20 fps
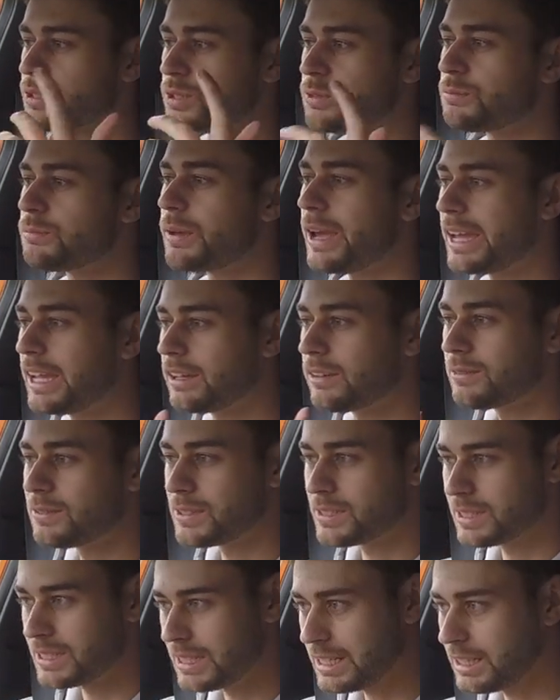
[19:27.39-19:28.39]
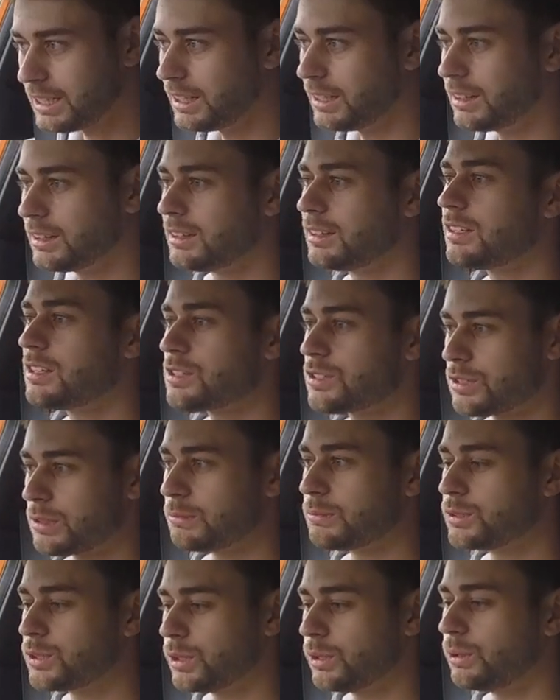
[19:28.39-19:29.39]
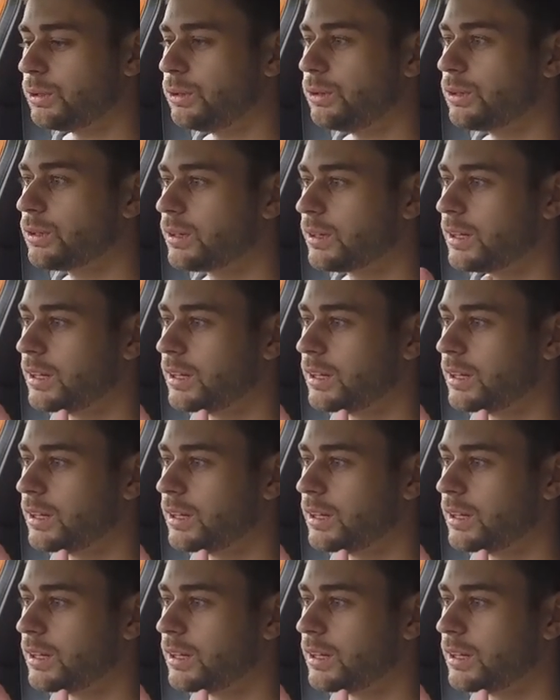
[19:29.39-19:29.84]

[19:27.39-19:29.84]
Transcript: you may have seen some talk